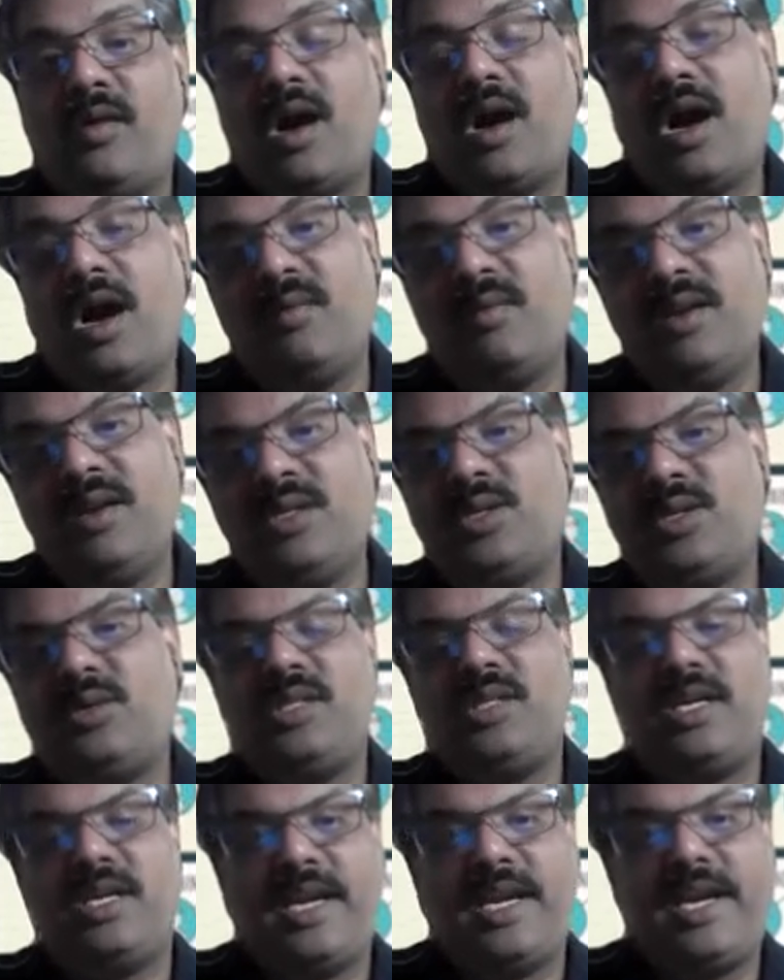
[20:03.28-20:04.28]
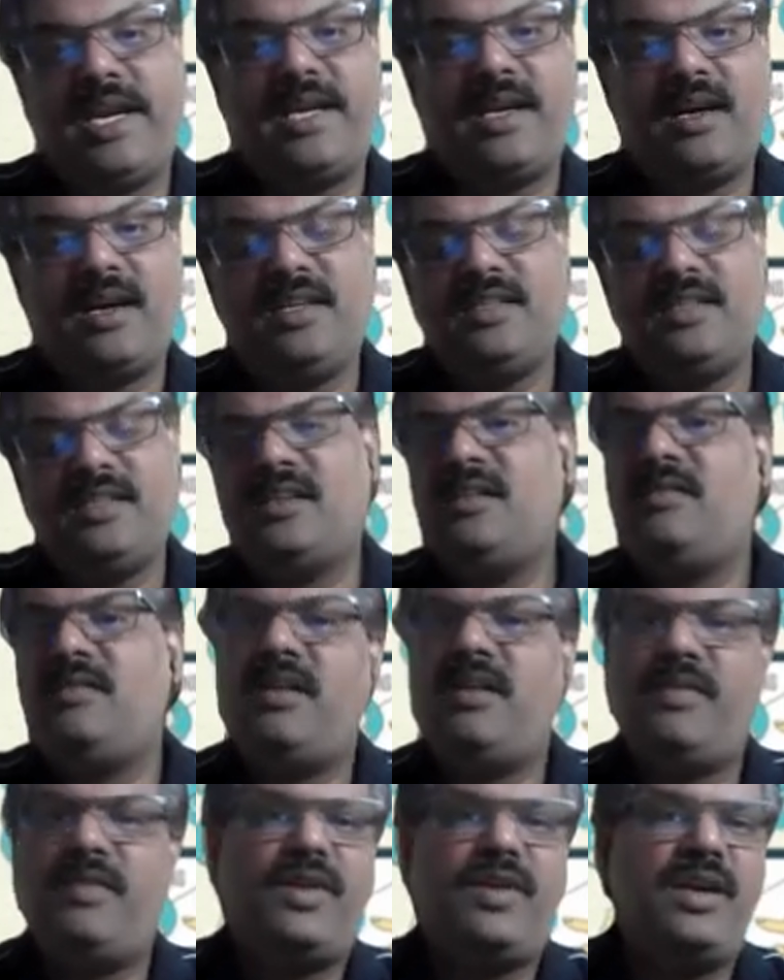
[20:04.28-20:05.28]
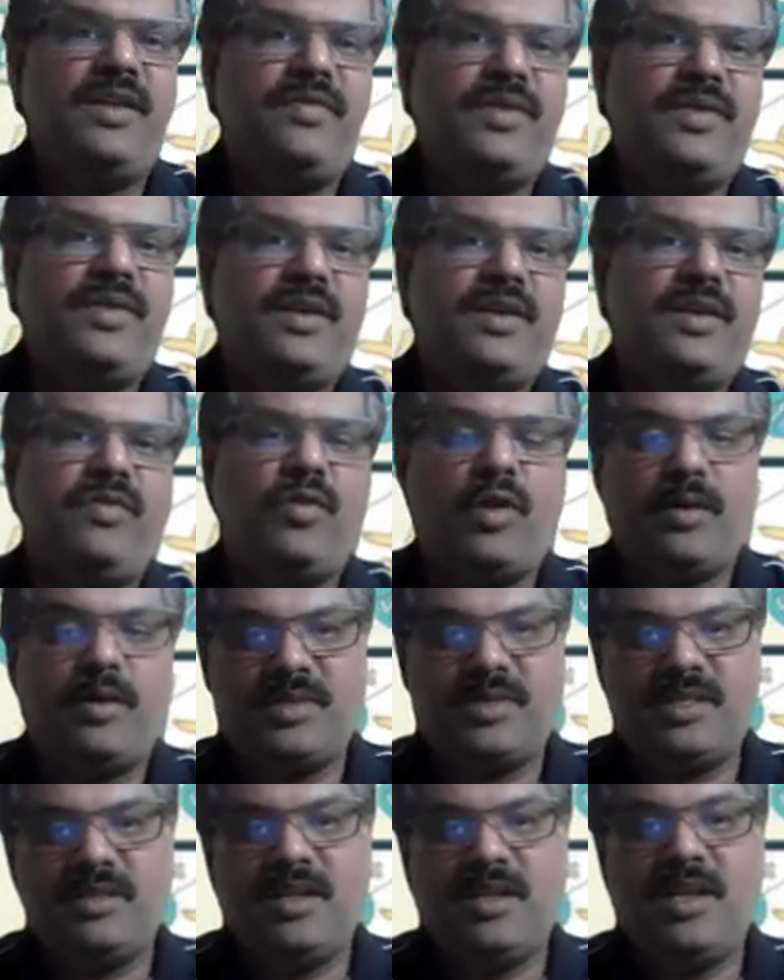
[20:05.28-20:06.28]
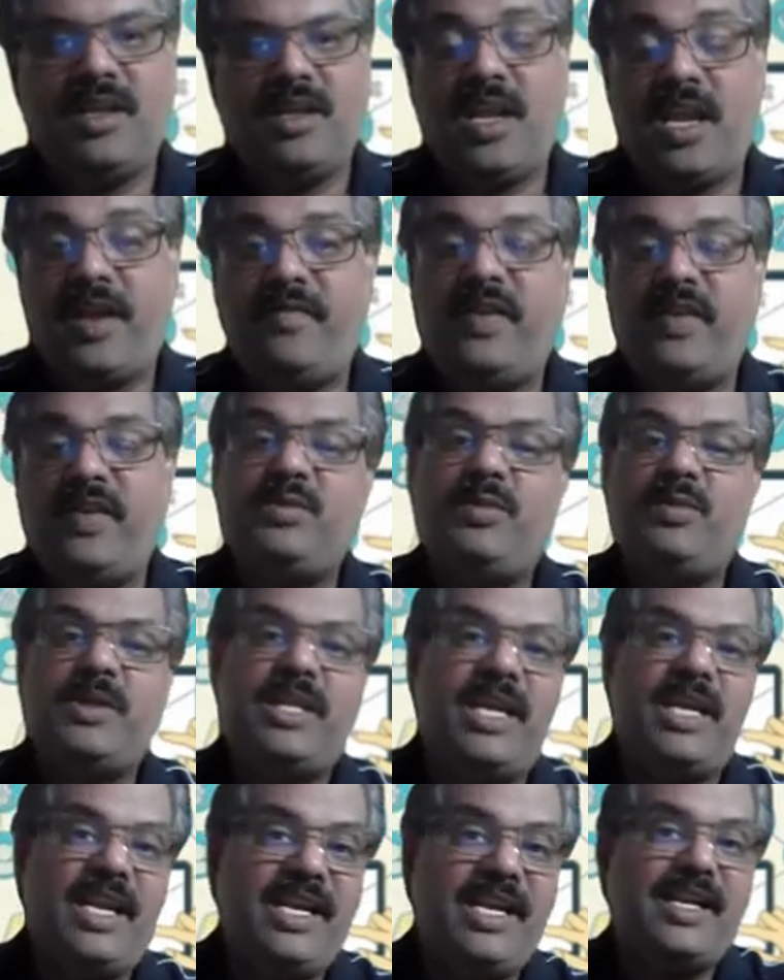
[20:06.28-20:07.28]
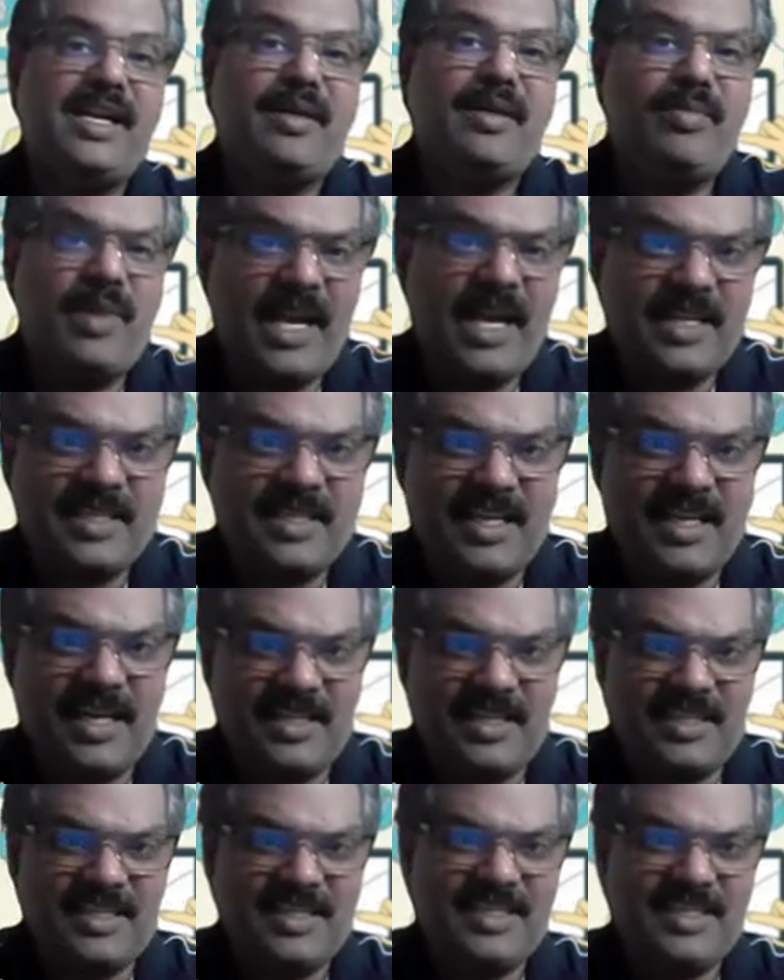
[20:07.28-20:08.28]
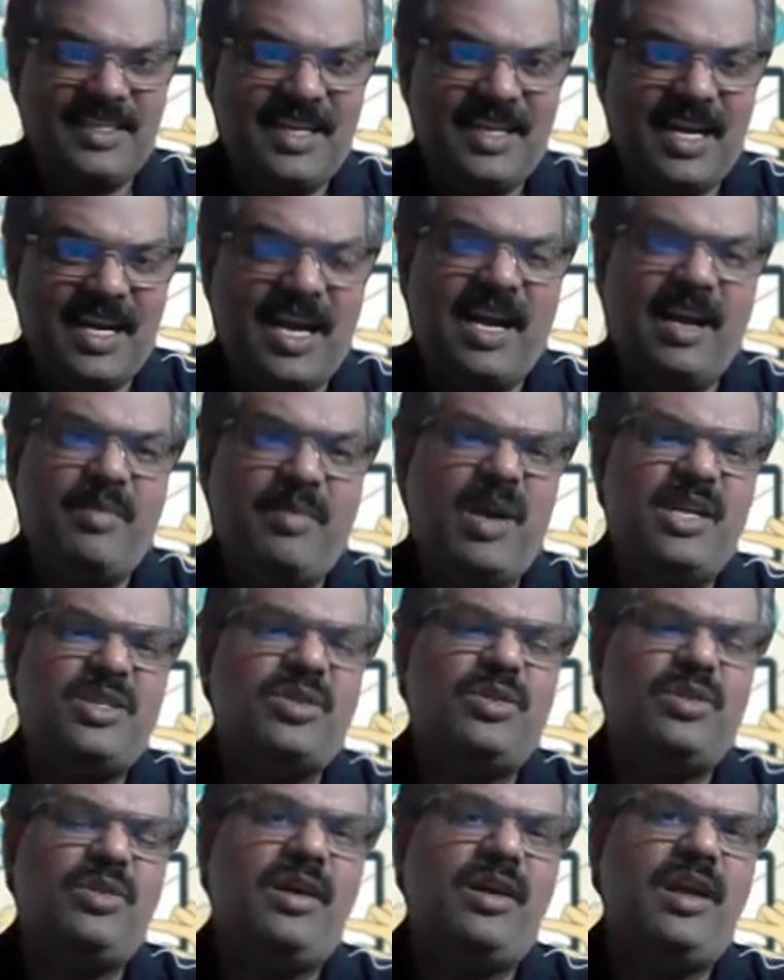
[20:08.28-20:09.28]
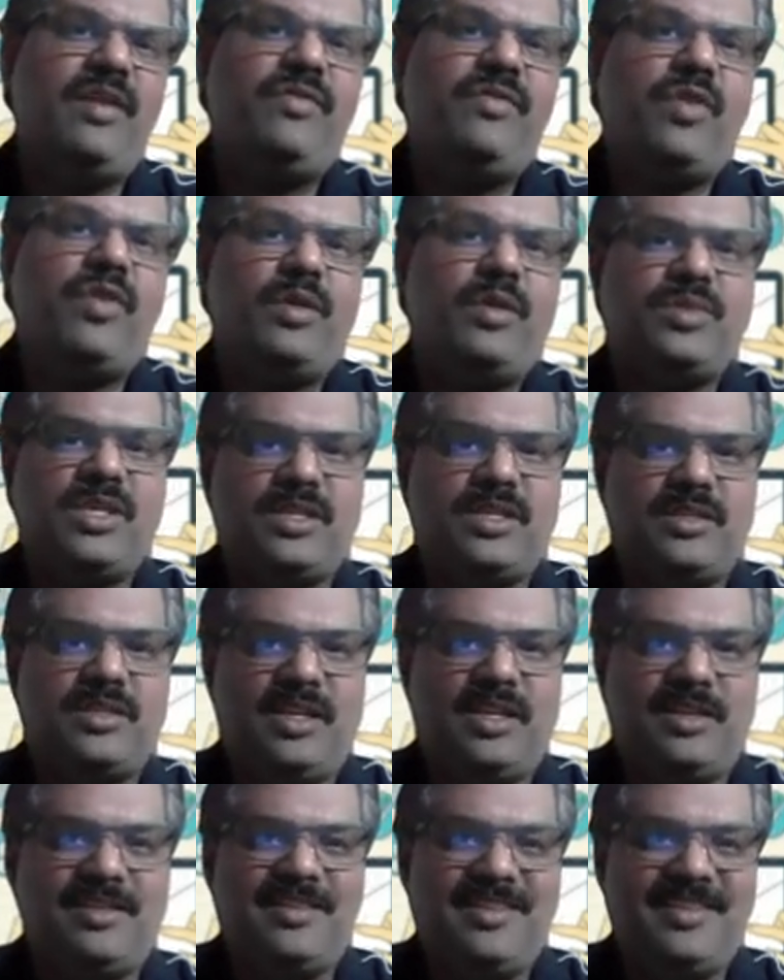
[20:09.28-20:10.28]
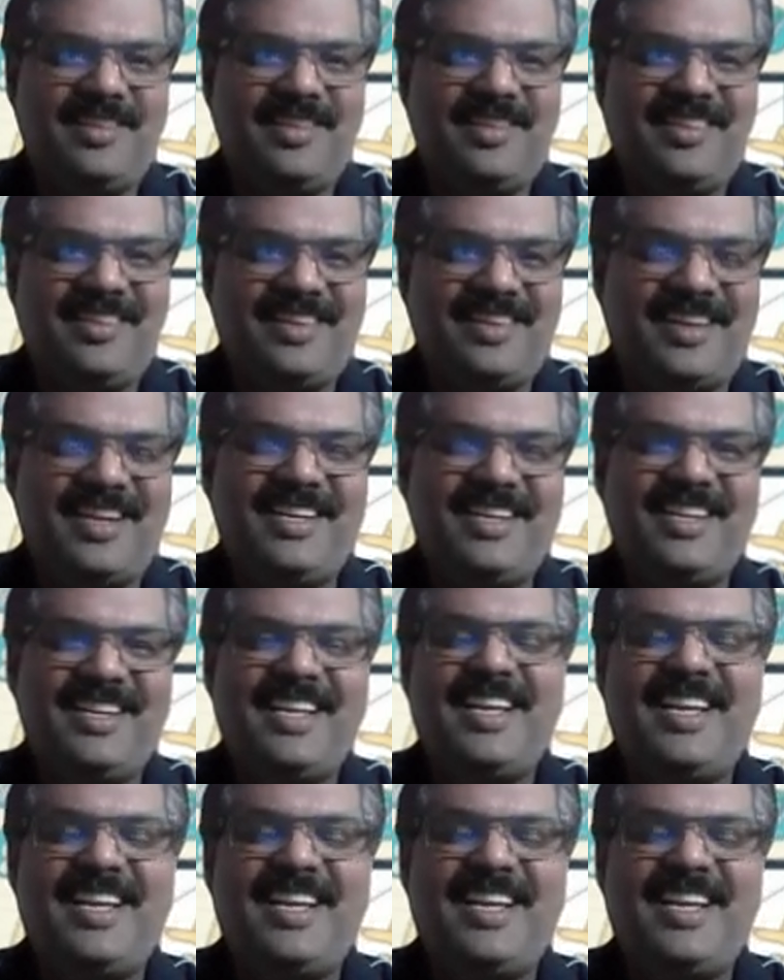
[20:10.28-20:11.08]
how I show the data is in different forms. If it is for the income tax guys, I might show a form 16, right?